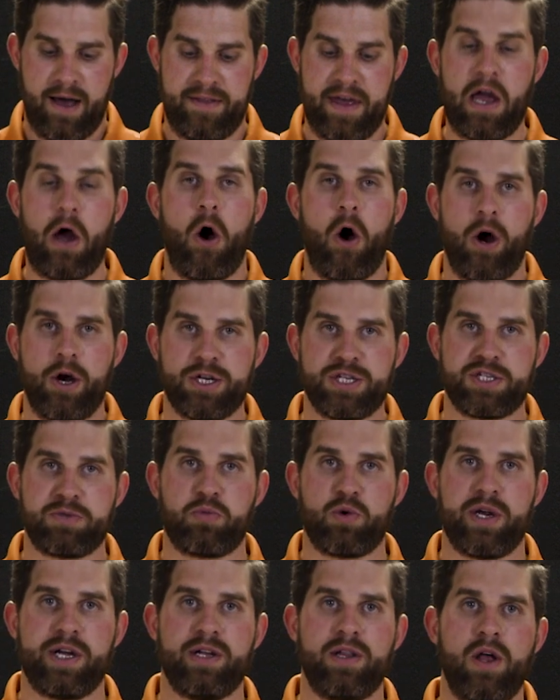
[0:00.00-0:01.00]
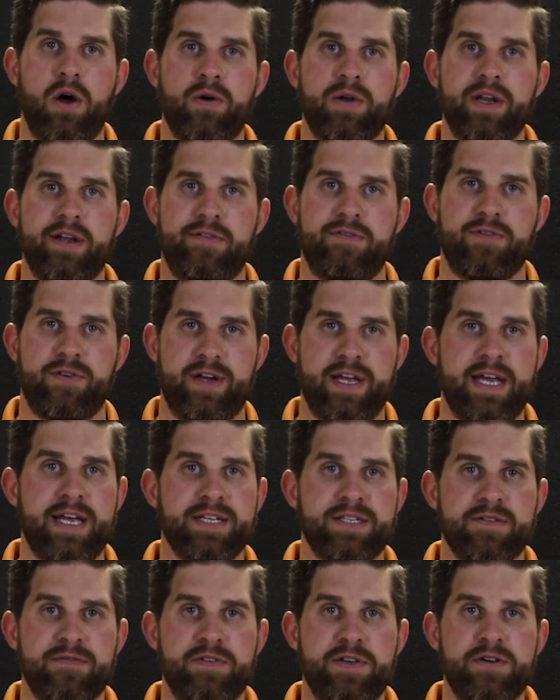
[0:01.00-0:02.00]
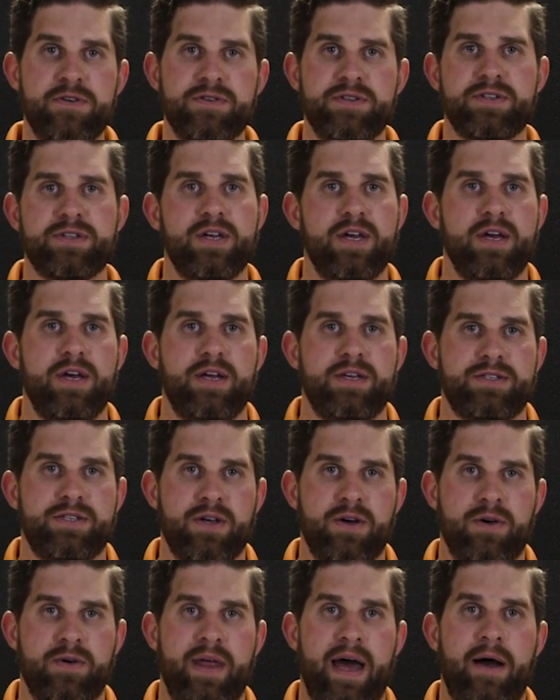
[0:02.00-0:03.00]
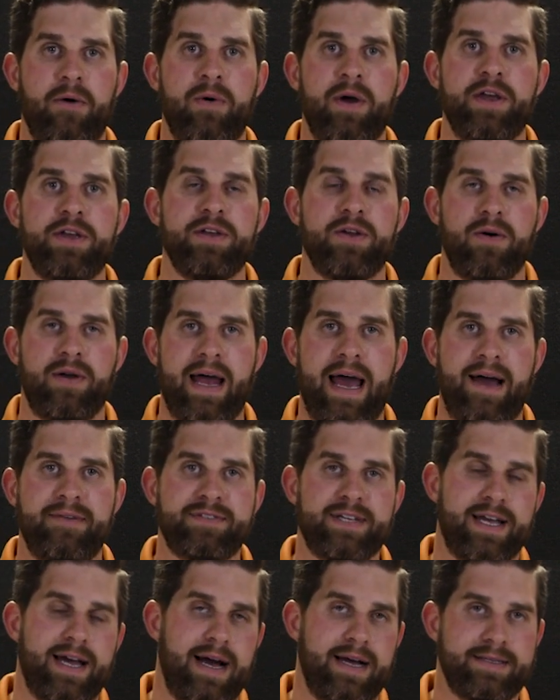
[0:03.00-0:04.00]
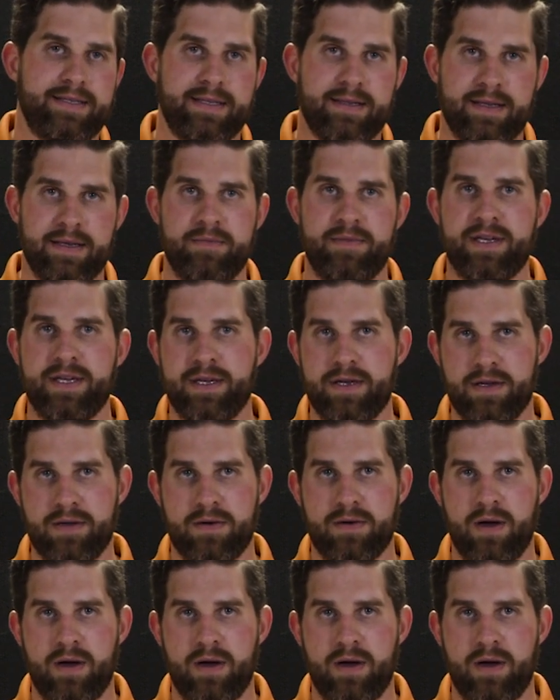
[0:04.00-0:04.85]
They are spring loaded for ease of use, so that way you don't have to constantly be